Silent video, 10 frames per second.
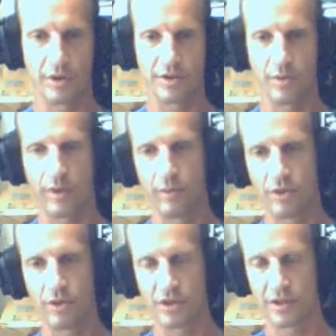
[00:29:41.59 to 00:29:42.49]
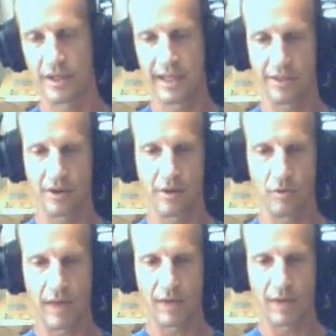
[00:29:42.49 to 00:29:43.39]
So we were just looking at the
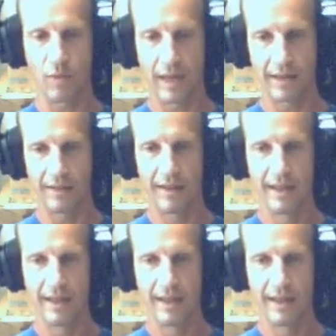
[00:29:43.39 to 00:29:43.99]
right whale,